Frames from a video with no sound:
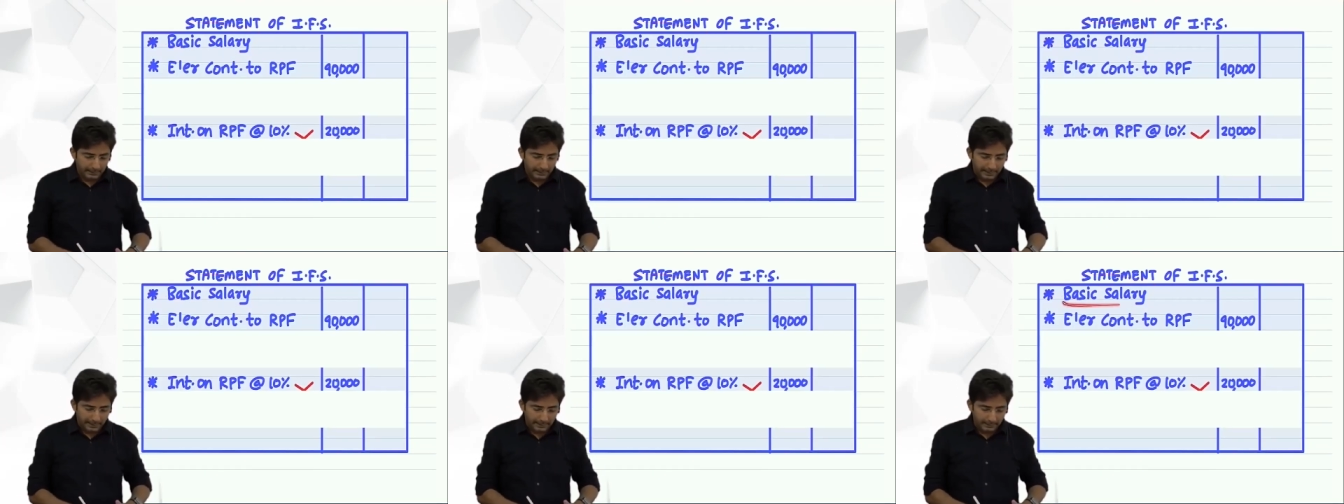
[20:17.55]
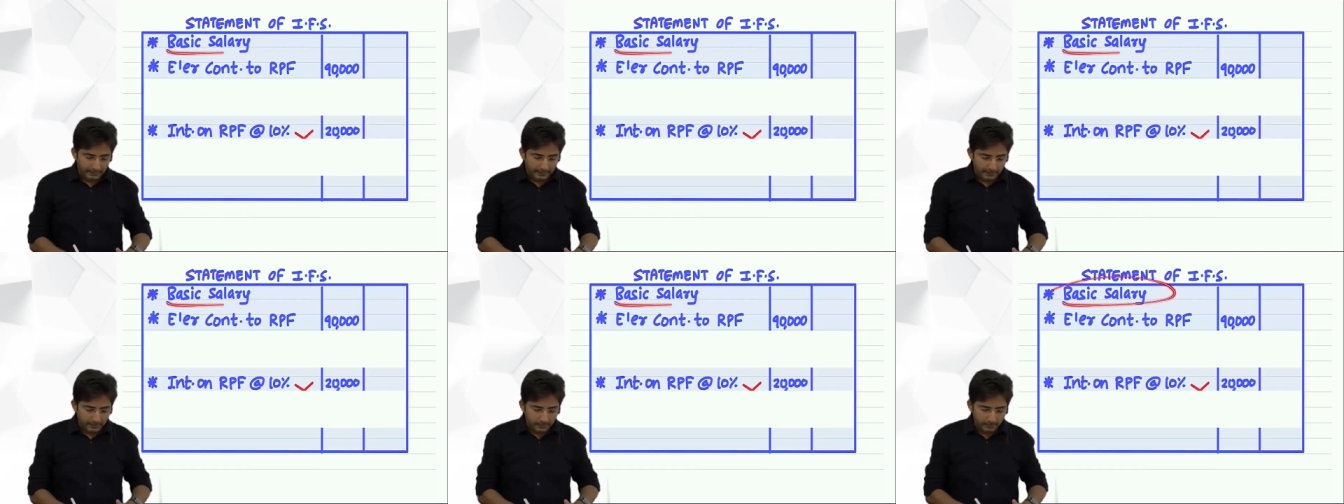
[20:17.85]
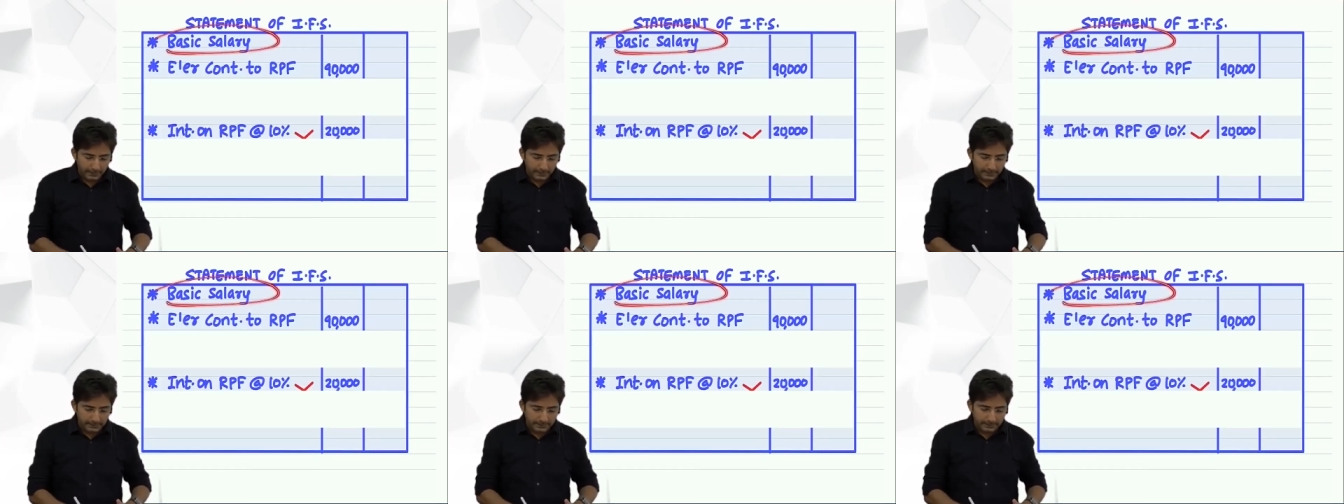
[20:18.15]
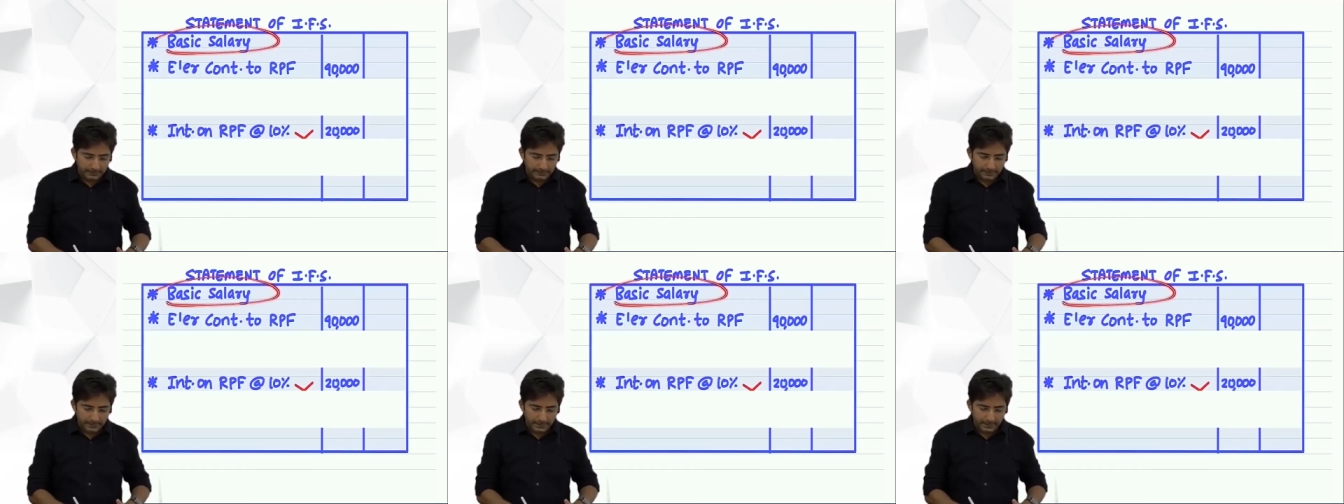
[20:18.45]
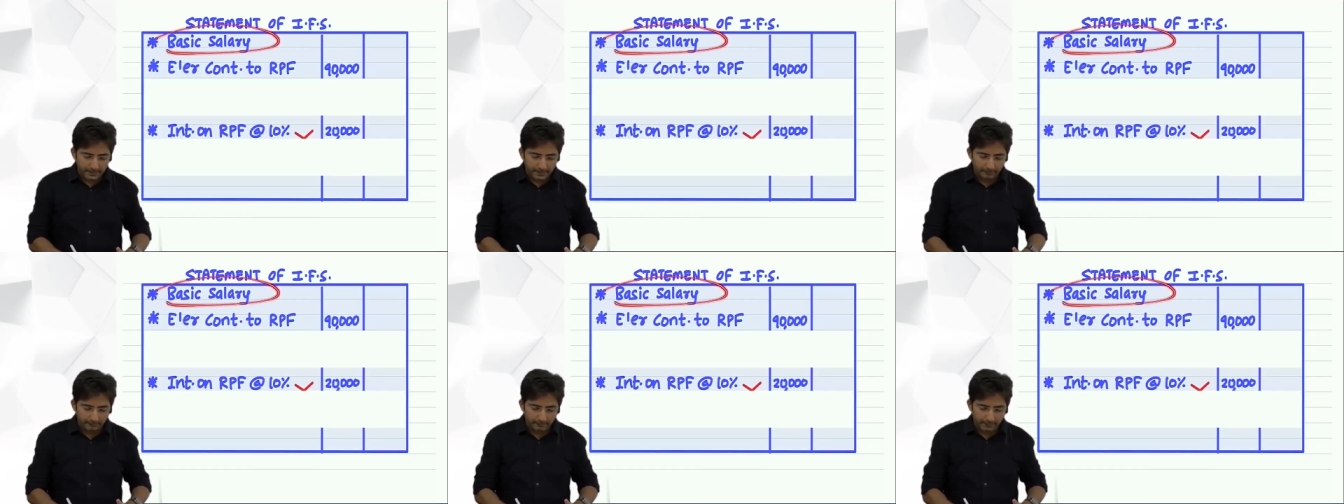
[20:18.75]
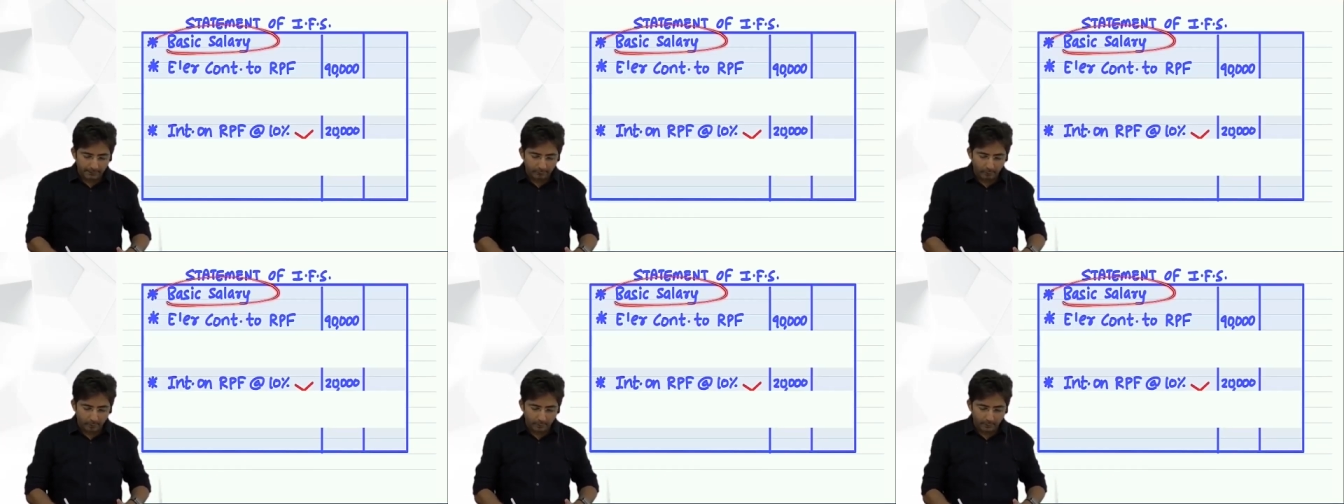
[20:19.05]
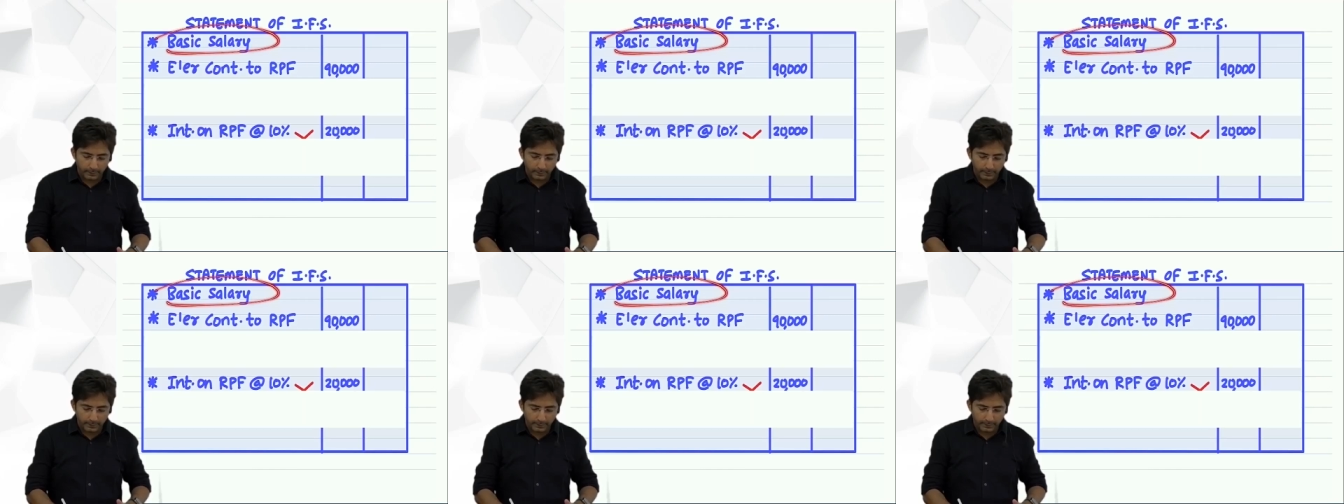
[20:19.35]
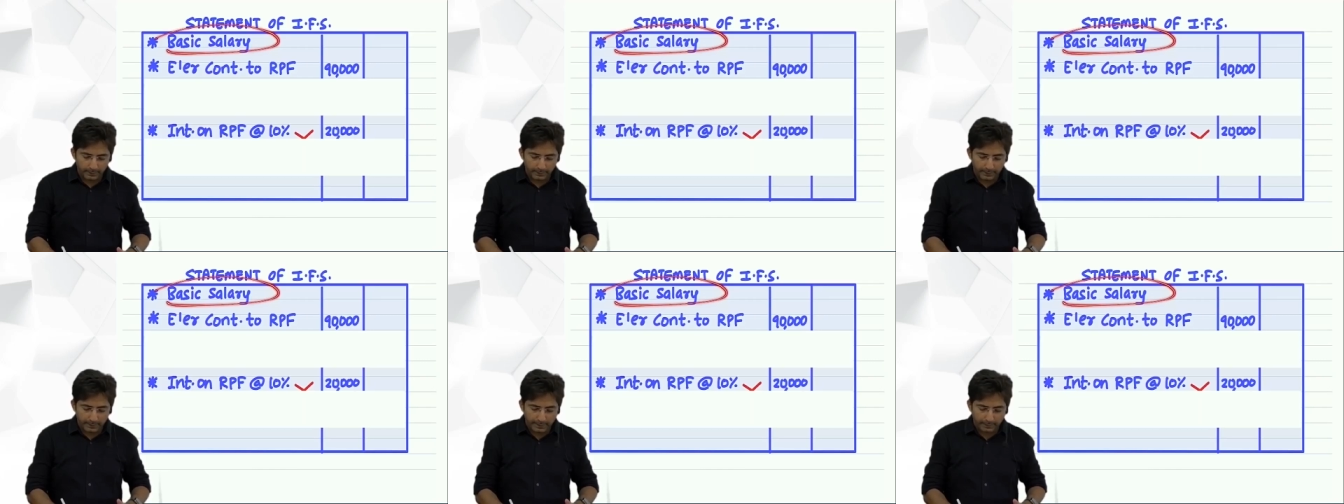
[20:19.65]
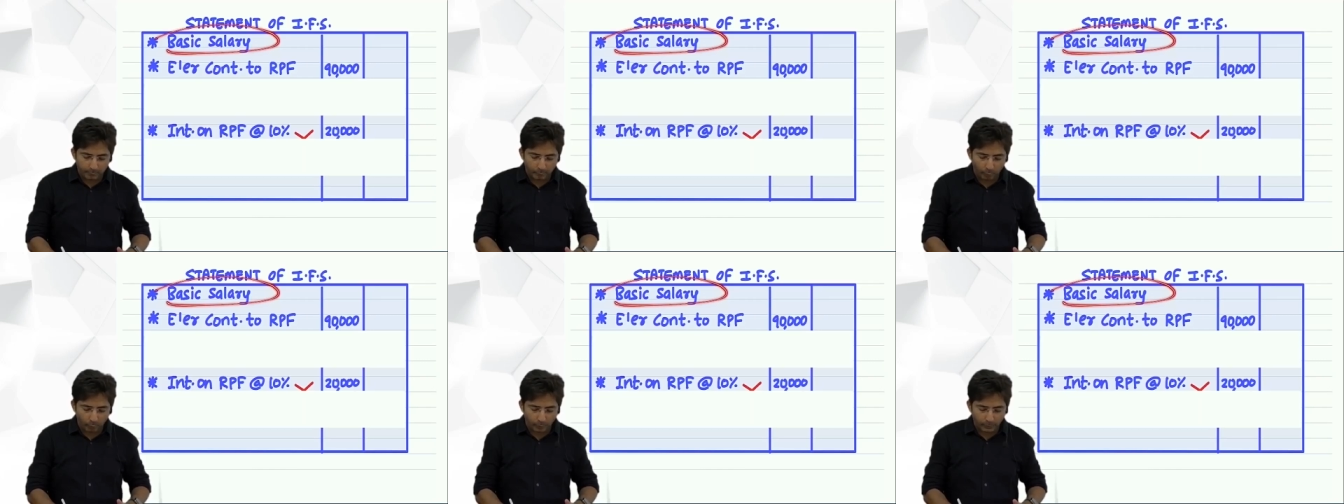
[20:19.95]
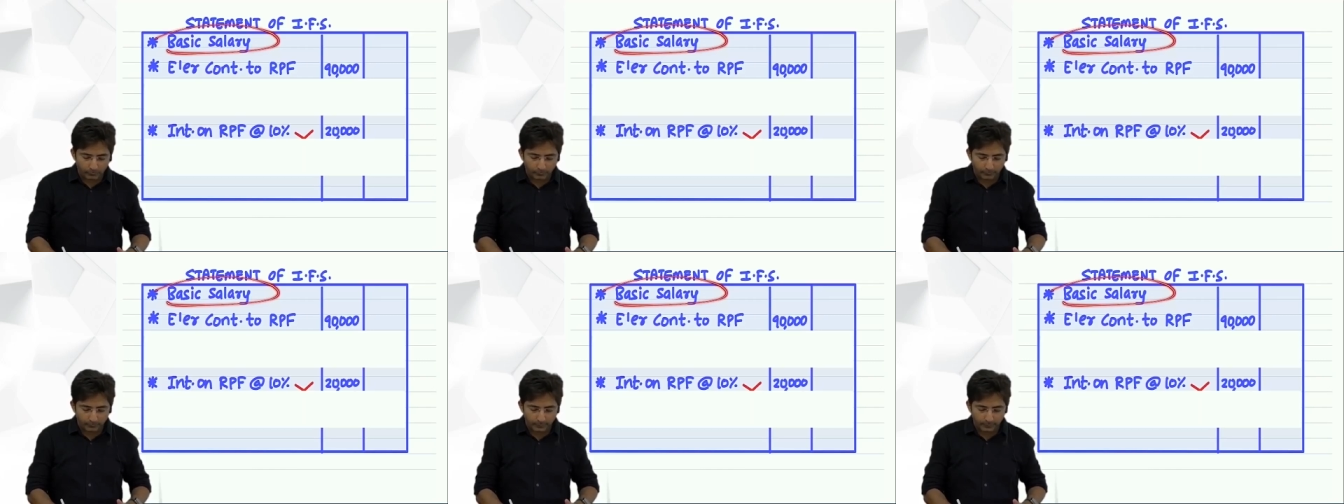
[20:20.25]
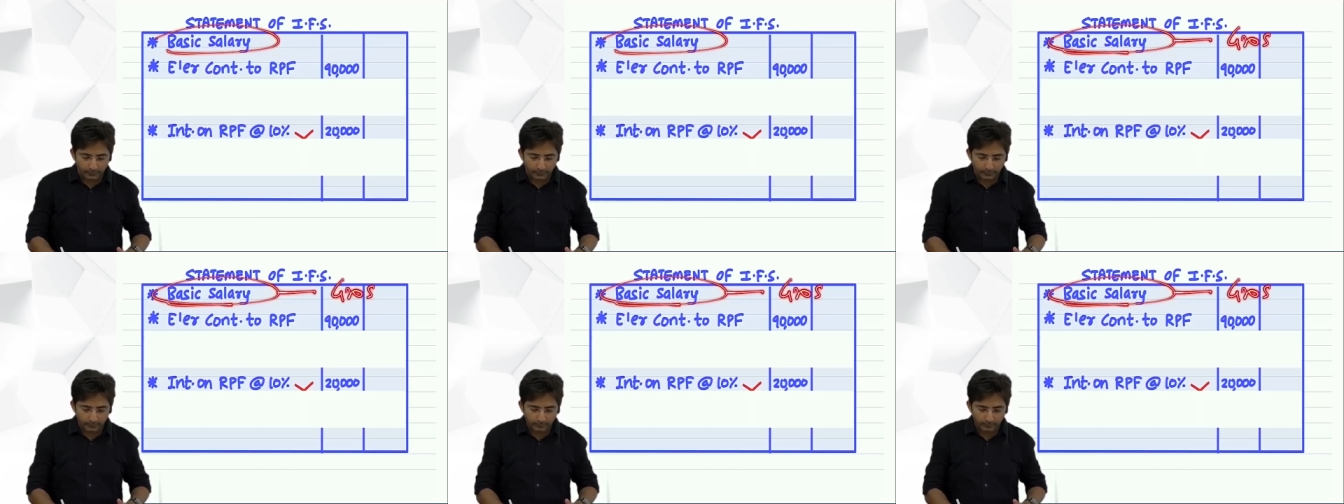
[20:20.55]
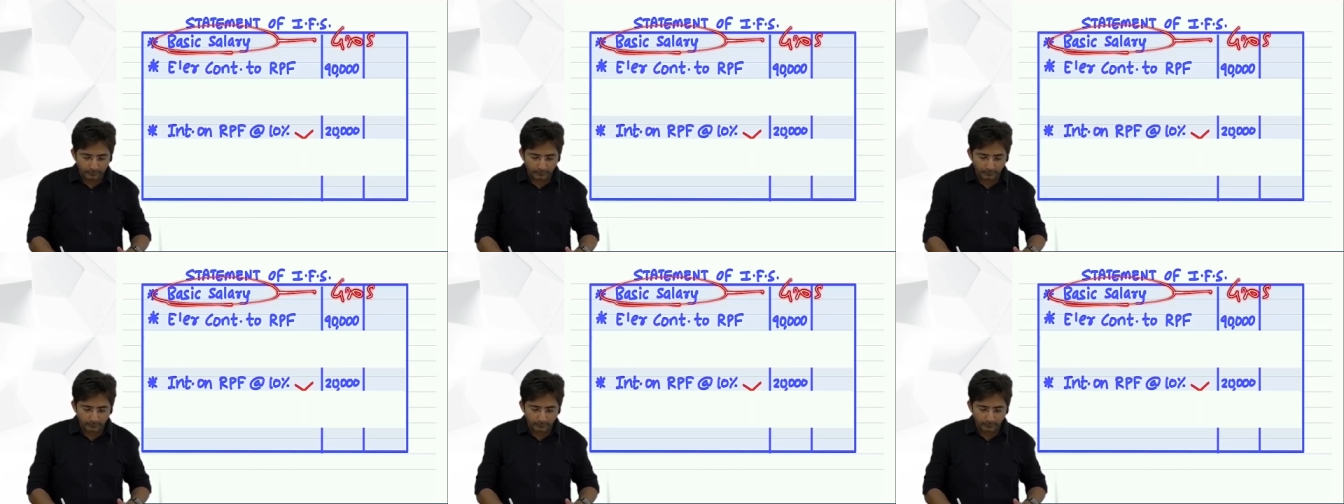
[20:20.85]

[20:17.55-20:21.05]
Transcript: And this basic salary we have already written at gross figure.